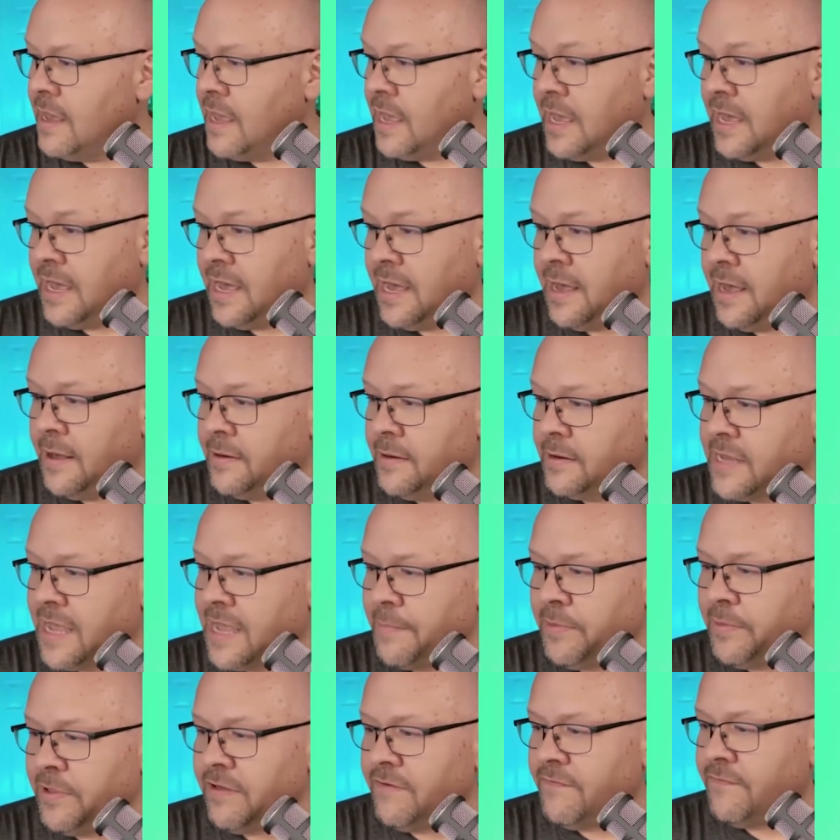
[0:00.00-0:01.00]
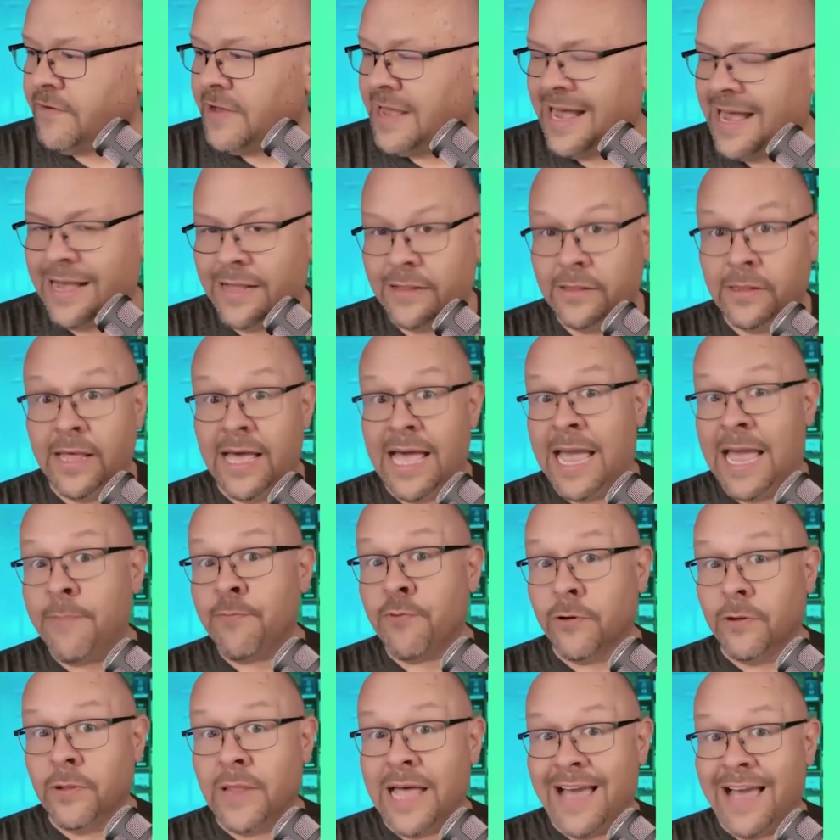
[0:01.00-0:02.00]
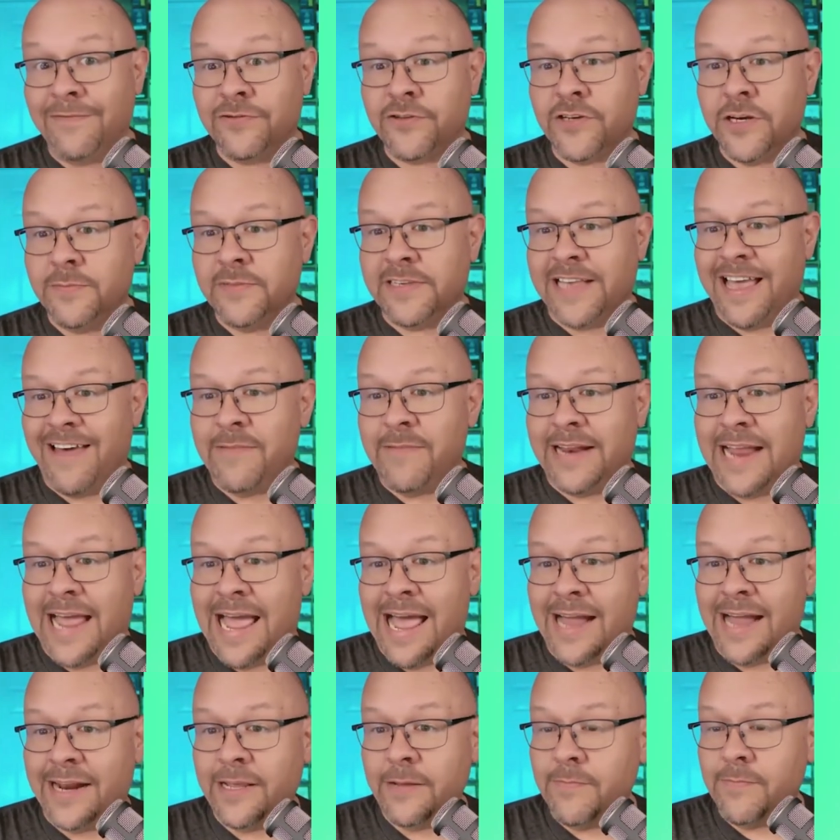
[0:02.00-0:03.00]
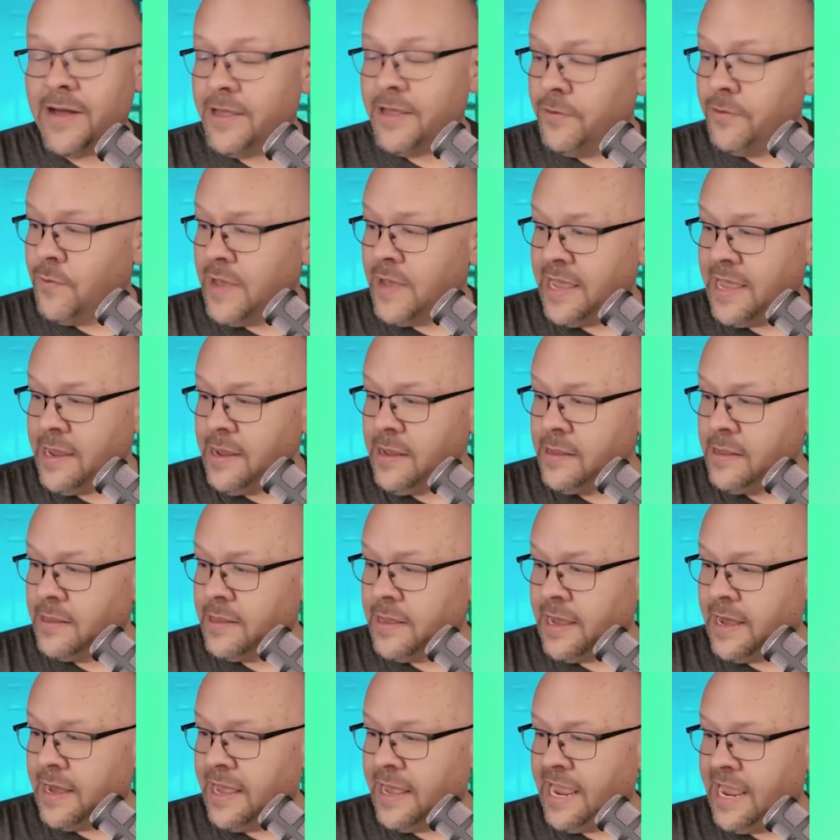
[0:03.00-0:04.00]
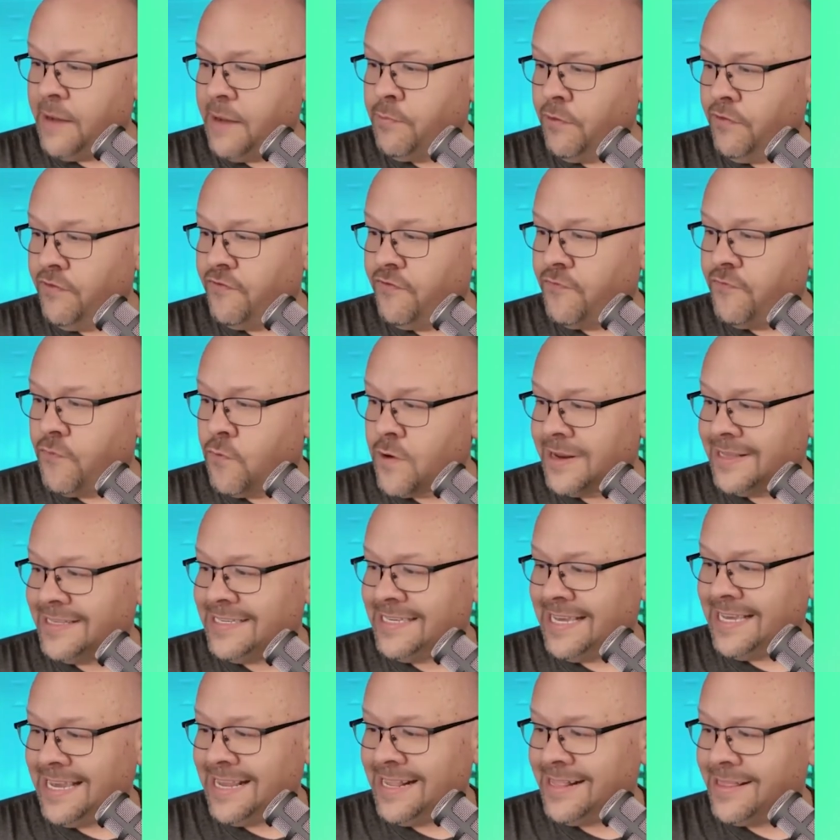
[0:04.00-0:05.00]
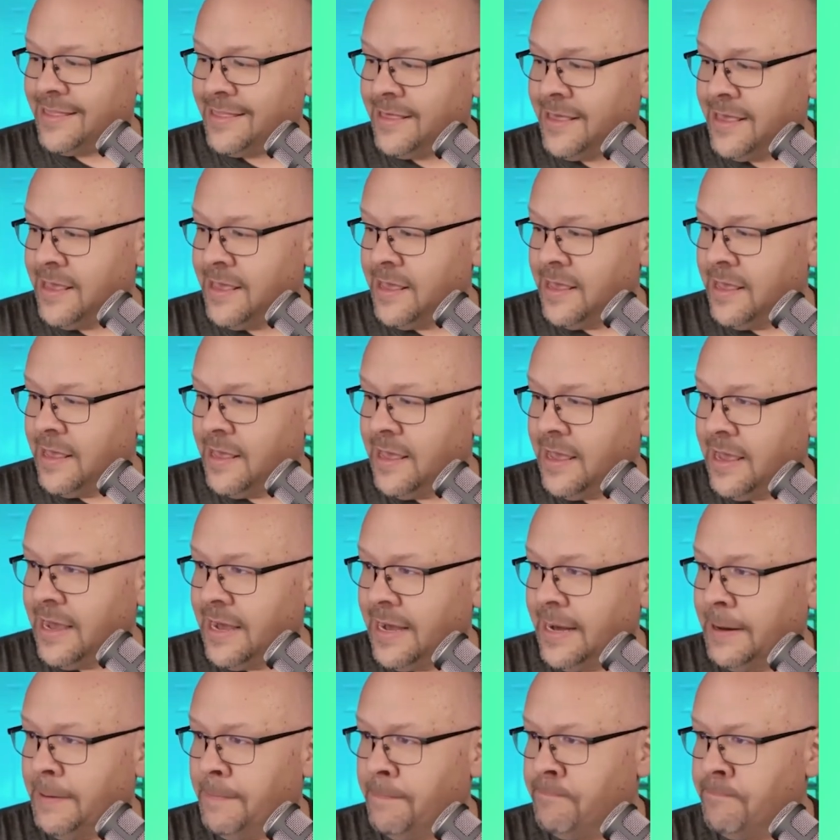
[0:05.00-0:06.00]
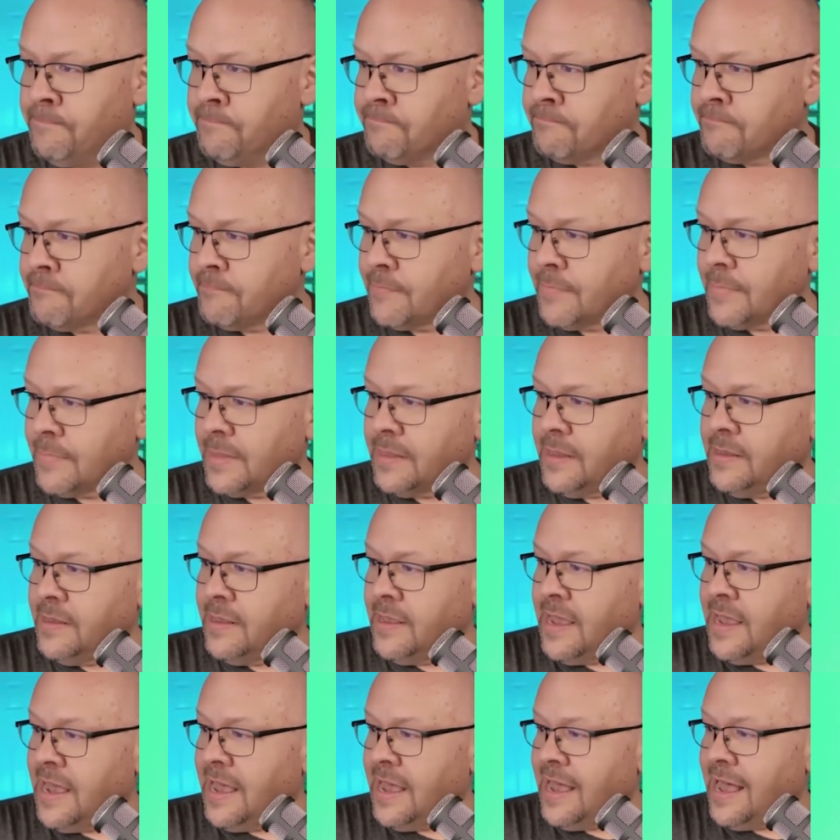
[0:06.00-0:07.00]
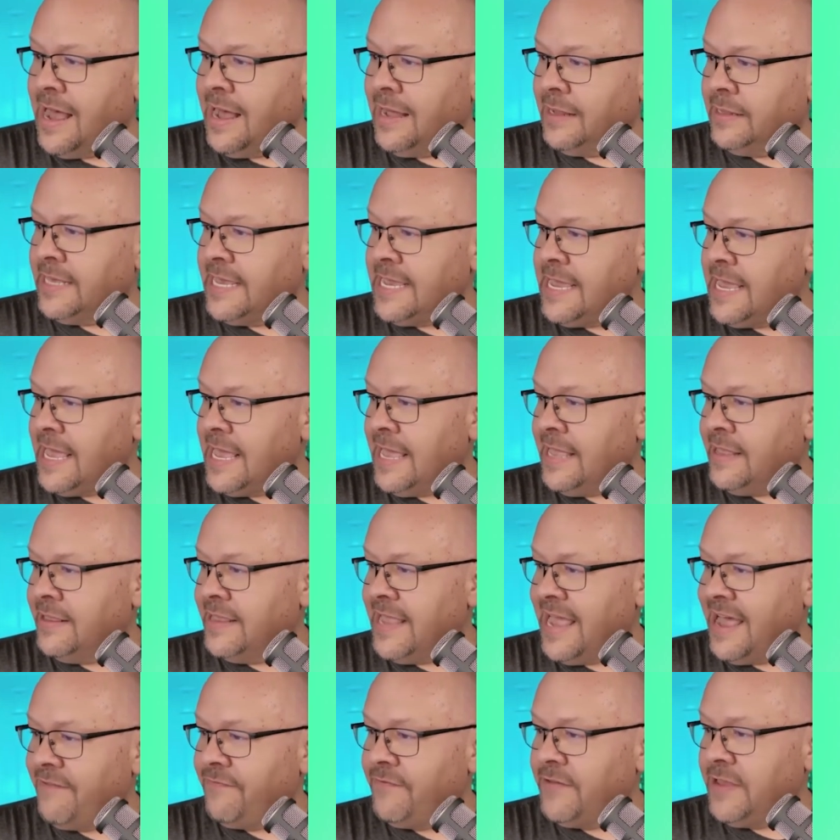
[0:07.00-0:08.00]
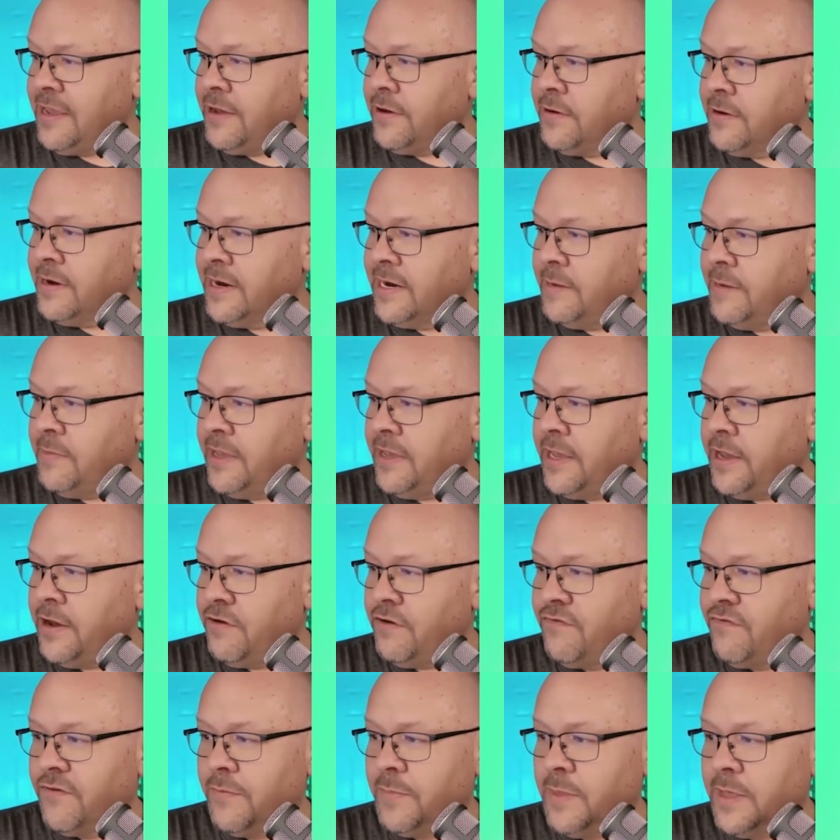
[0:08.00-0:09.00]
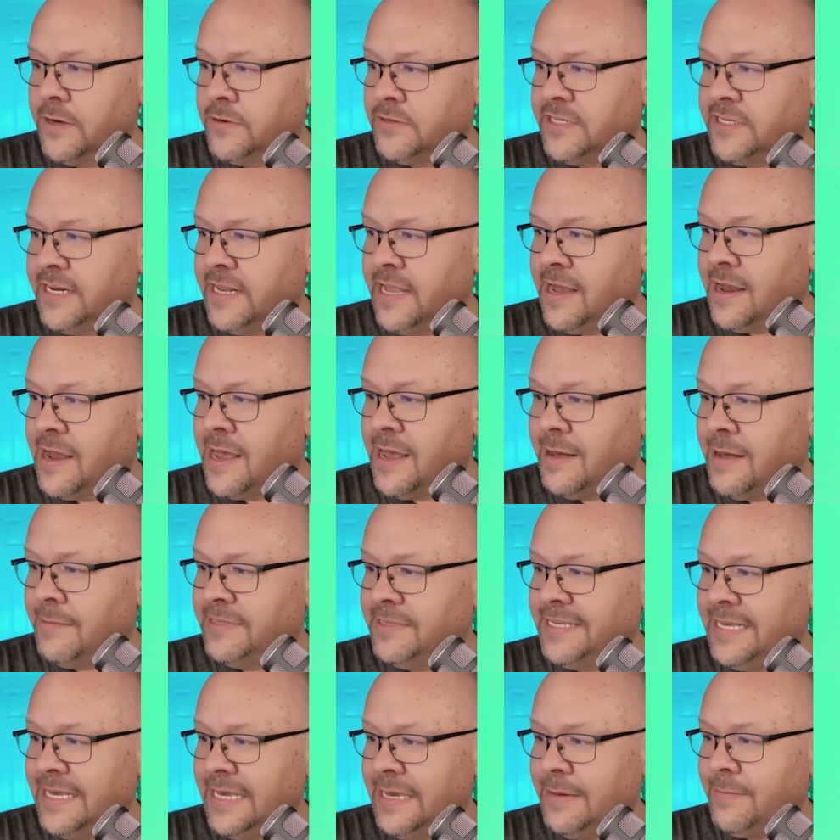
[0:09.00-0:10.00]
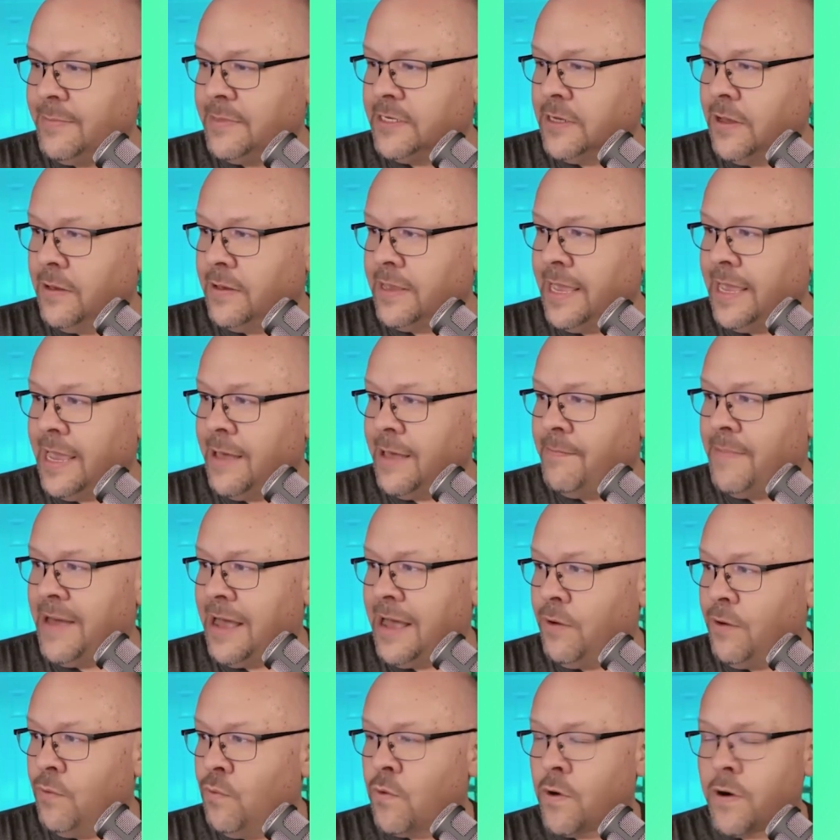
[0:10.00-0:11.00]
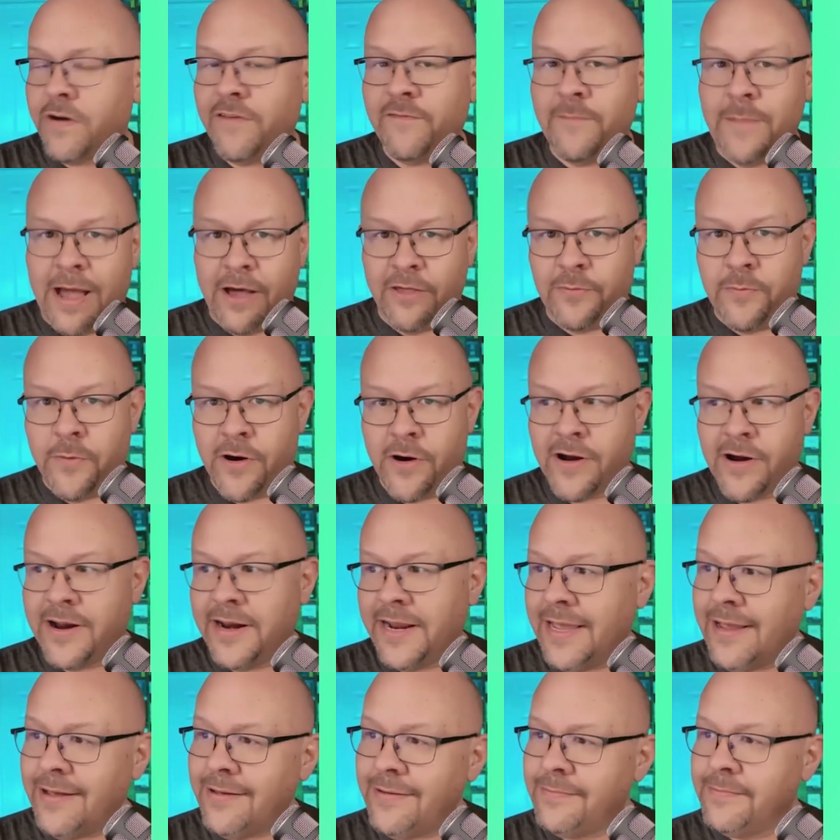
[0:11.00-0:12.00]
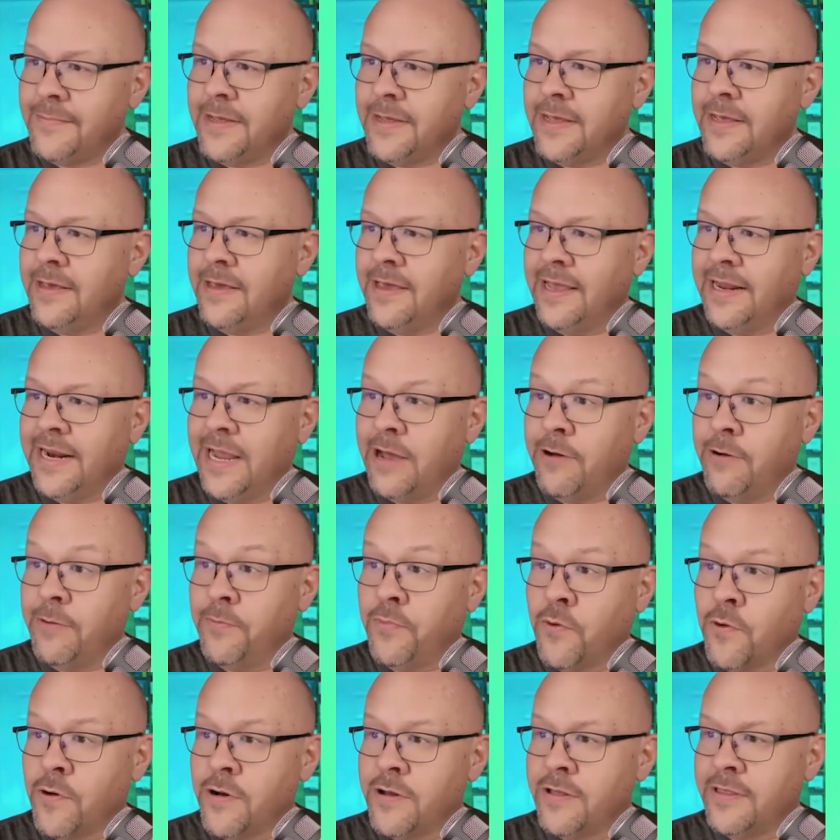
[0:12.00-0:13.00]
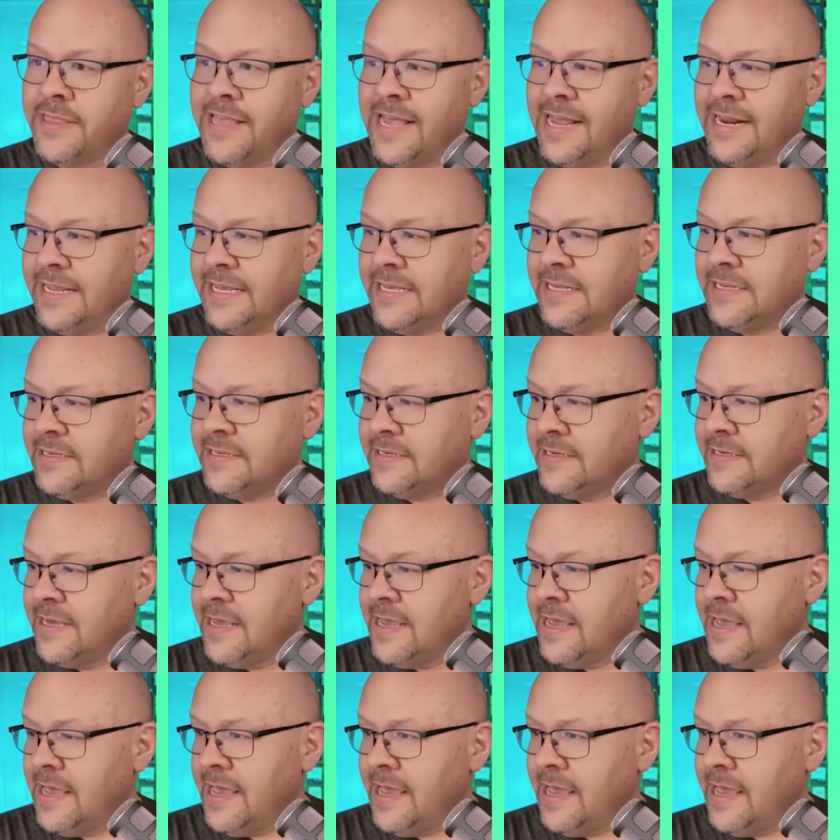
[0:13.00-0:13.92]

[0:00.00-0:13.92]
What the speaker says: A couple of April live streams have been added, by the way. April 14th, Ali and Daphne are going to be here from the hosting.com team talking about word of mouth marketing and how important that is.